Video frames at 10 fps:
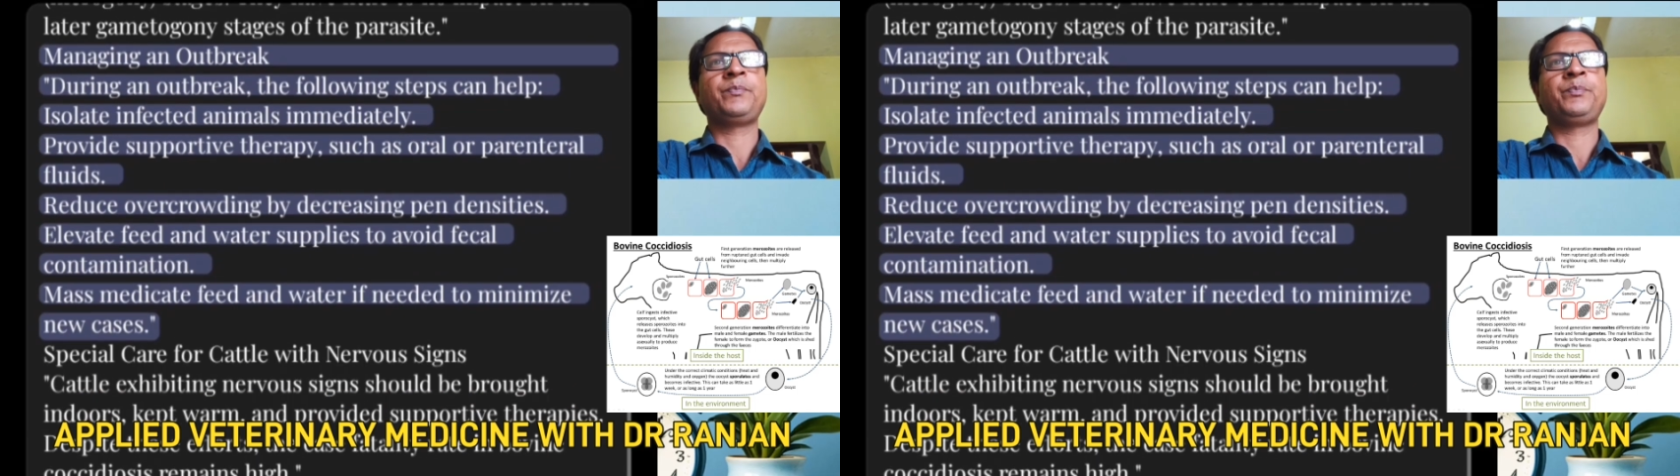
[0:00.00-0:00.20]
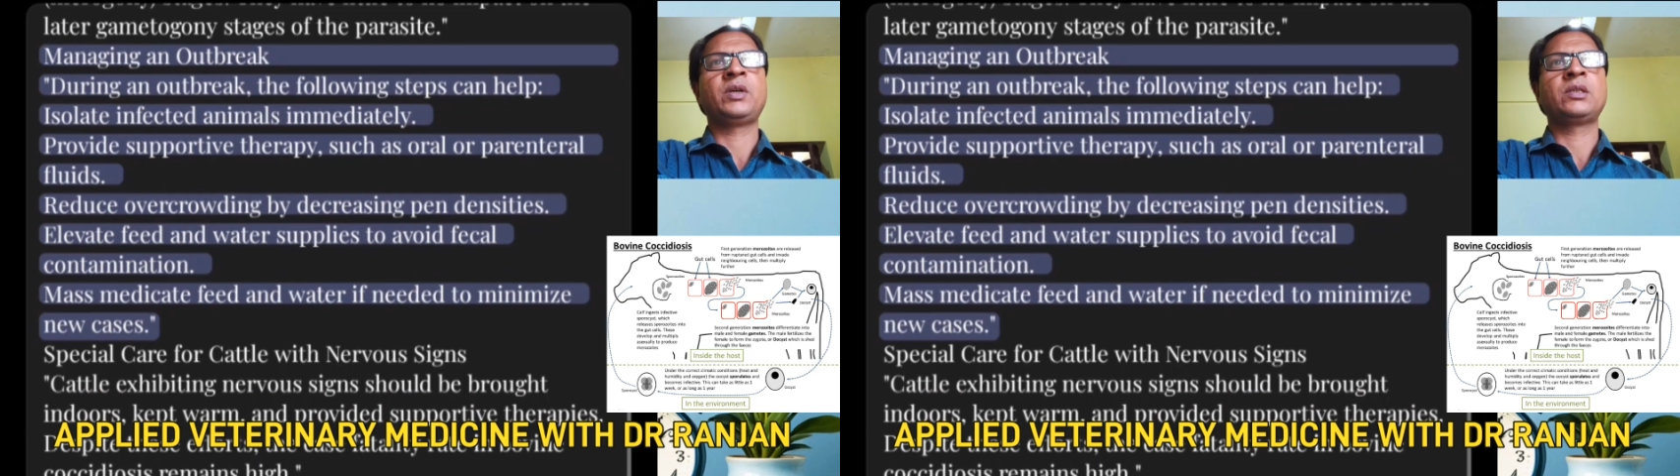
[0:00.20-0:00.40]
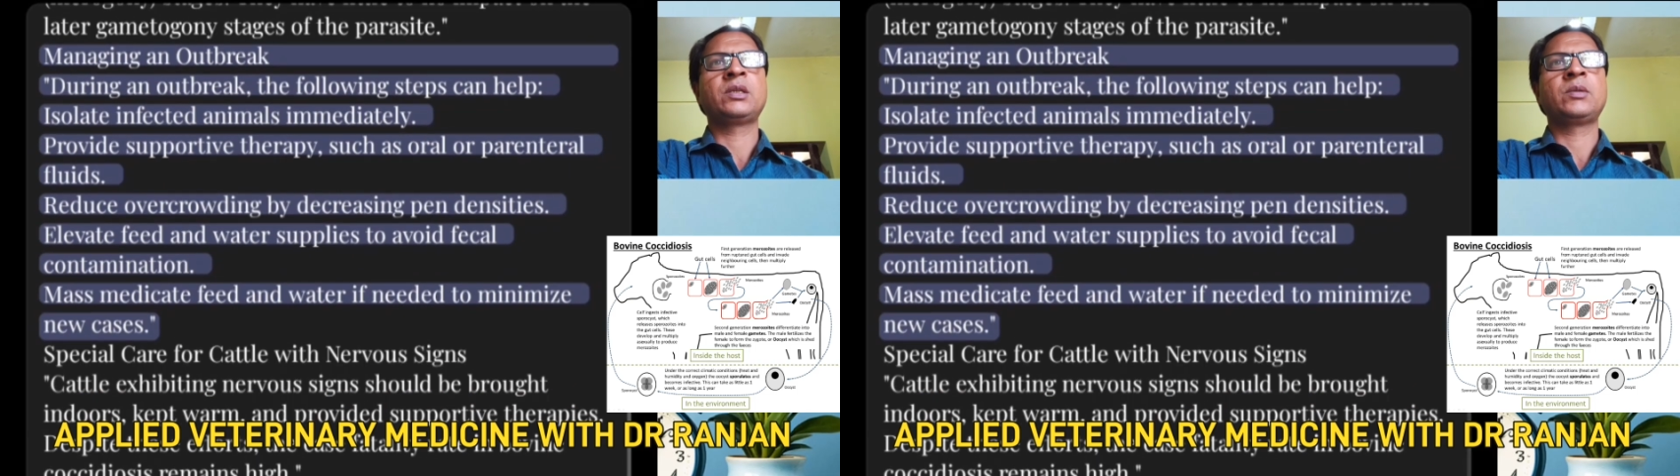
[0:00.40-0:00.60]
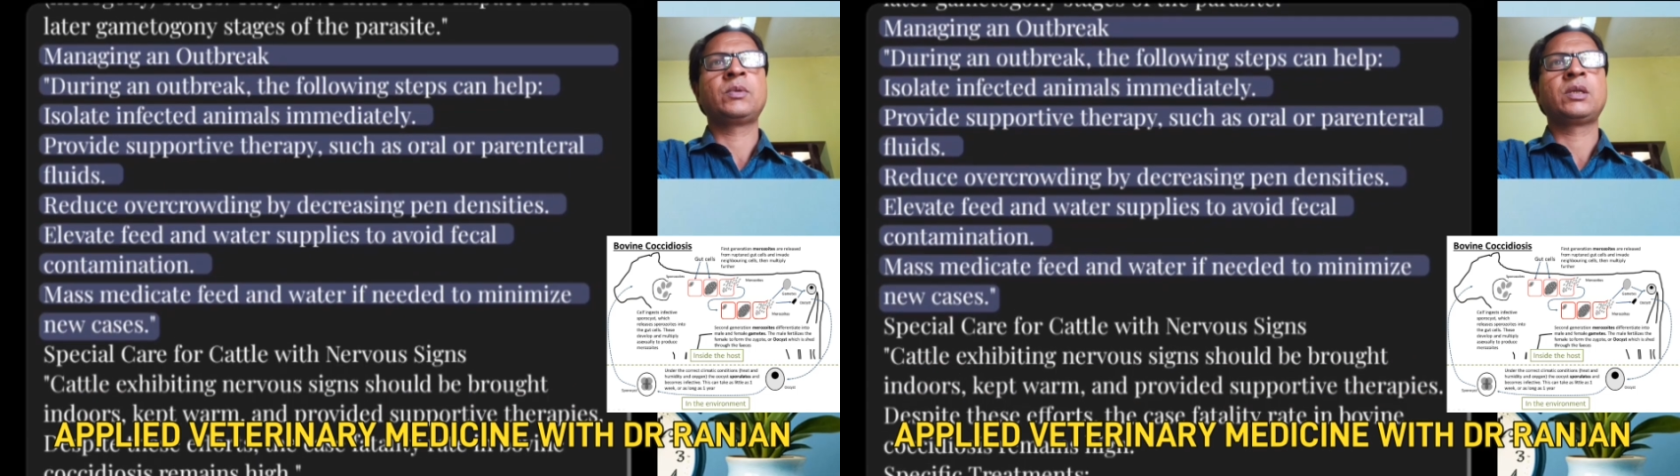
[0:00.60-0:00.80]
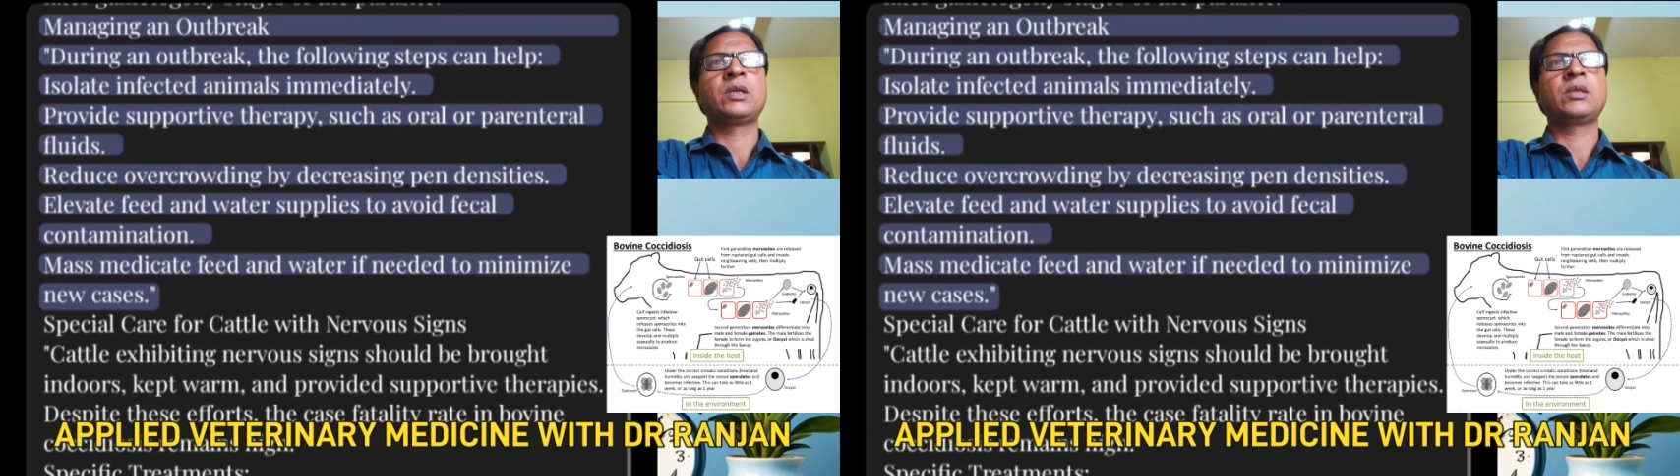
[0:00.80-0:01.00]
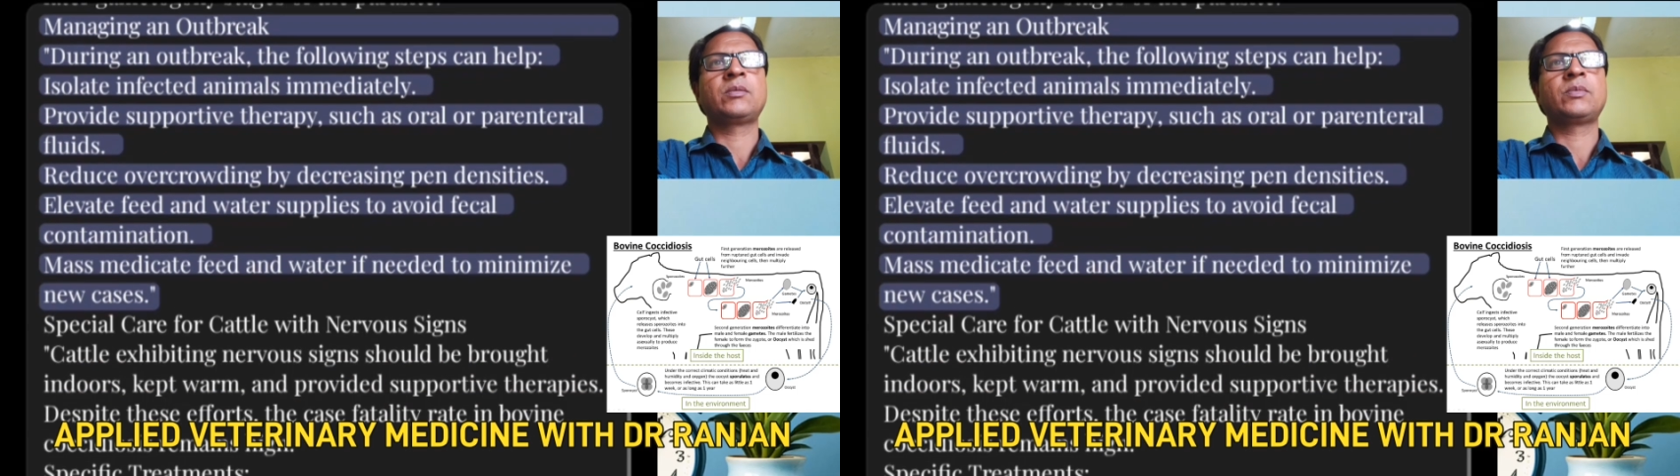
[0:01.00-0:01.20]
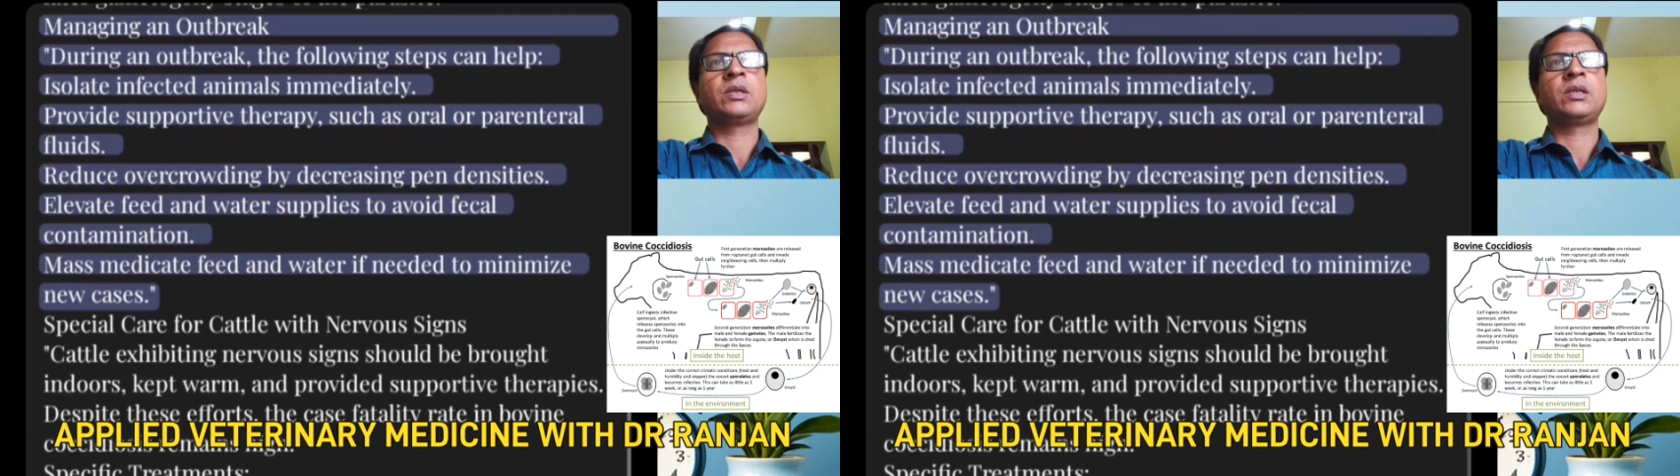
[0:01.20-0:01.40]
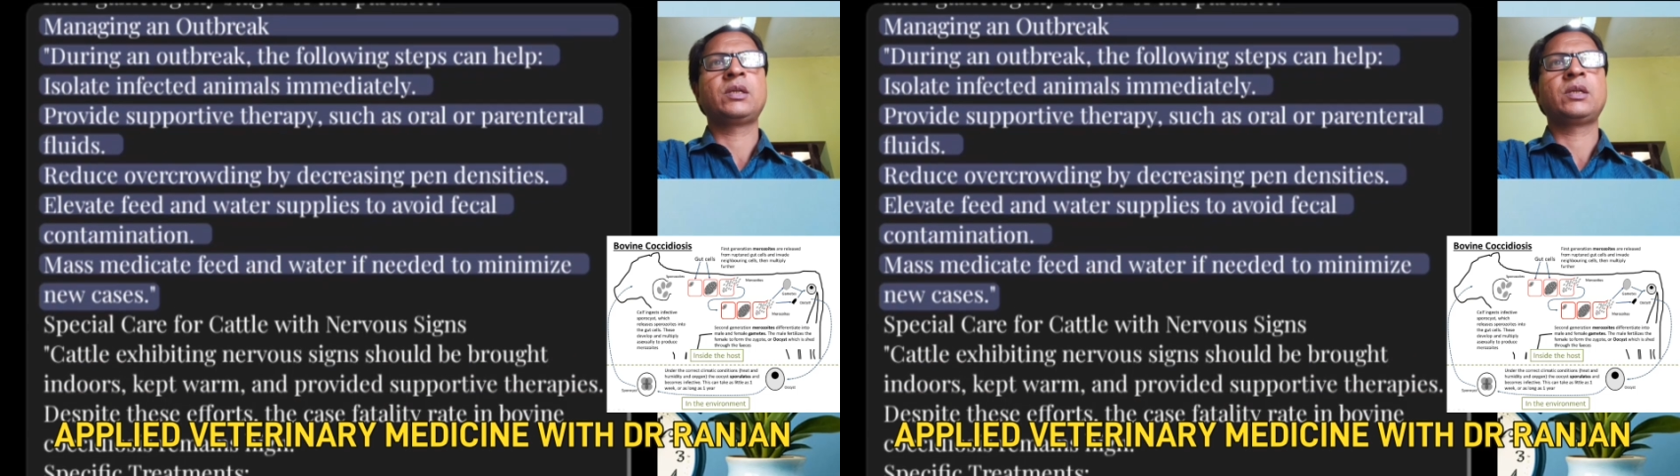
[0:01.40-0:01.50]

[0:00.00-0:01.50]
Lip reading: Mass medicate feed